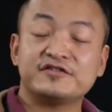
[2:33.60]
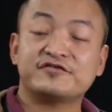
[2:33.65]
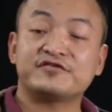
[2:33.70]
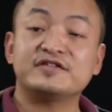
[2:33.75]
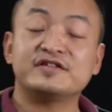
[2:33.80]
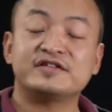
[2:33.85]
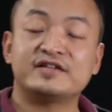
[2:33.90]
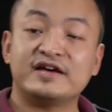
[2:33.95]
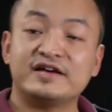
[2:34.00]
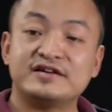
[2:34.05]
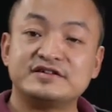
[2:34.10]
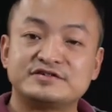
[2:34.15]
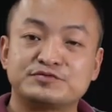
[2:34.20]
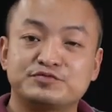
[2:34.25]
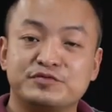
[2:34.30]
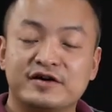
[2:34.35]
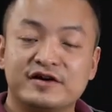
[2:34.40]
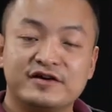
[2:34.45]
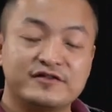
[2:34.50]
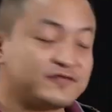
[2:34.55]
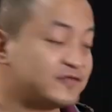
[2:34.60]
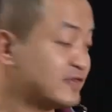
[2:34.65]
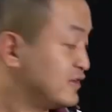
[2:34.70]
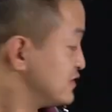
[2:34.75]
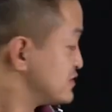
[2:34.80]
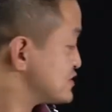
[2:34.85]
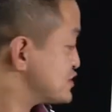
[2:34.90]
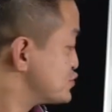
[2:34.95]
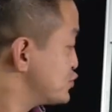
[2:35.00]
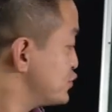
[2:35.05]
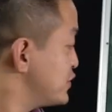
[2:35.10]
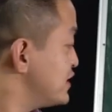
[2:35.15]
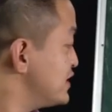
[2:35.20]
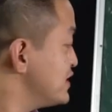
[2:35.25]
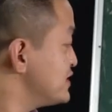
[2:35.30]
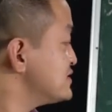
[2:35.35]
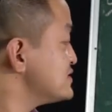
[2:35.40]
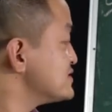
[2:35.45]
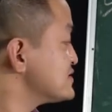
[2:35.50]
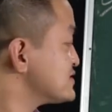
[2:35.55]
different tastes we have:
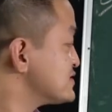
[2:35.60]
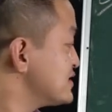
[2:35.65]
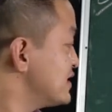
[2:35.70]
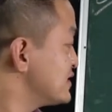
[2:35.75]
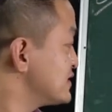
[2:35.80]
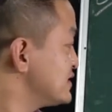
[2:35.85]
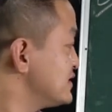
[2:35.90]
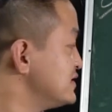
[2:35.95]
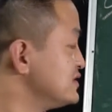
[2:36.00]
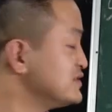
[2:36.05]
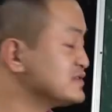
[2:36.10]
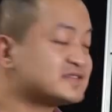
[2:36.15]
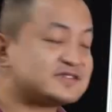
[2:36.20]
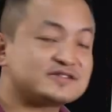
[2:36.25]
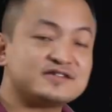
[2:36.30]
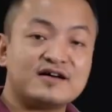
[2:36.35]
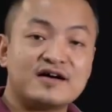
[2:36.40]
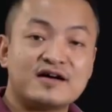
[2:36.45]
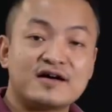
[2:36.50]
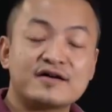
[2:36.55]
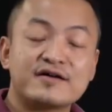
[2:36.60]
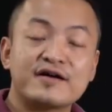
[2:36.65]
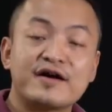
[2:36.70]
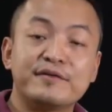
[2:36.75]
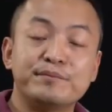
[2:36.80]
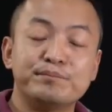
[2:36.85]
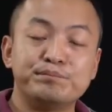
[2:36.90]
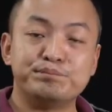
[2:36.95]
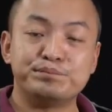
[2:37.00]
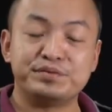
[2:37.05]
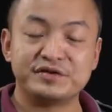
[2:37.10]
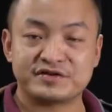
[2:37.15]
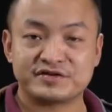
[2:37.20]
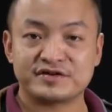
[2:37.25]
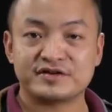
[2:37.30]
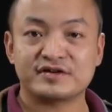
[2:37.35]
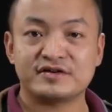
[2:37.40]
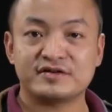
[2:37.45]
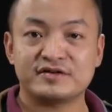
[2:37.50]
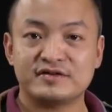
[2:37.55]
sweet, salty, sour, and
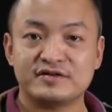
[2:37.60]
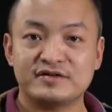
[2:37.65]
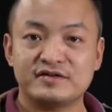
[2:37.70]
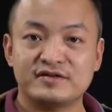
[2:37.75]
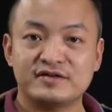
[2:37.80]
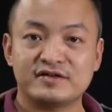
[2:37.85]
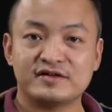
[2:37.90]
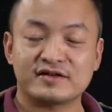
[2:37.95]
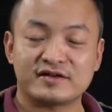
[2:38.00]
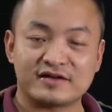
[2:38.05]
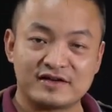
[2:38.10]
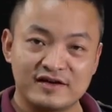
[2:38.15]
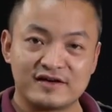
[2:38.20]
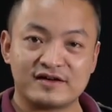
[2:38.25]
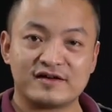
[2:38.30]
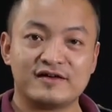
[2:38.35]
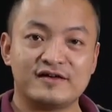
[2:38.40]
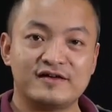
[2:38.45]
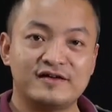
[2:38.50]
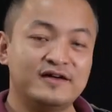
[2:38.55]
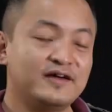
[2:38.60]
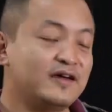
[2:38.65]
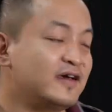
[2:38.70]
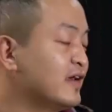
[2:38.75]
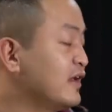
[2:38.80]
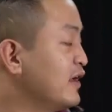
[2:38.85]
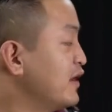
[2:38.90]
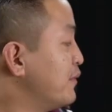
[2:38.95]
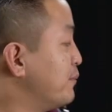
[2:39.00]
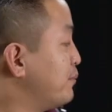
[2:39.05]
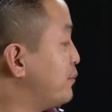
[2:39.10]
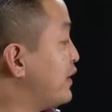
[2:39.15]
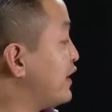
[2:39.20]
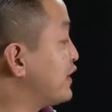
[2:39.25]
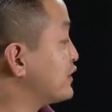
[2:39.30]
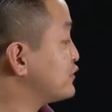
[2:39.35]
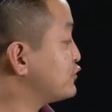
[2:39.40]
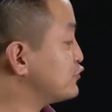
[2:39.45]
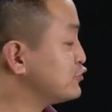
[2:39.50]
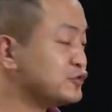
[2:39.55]
bitter, clear?
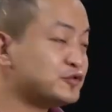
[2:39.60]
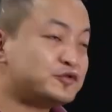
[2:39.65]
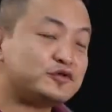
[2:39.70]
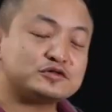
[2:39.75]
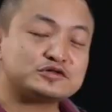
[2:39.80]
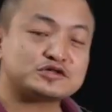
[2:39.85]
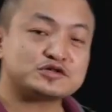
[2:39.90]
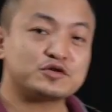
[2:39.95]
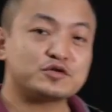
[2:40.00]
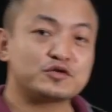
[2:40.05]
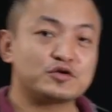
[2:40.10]
But do you also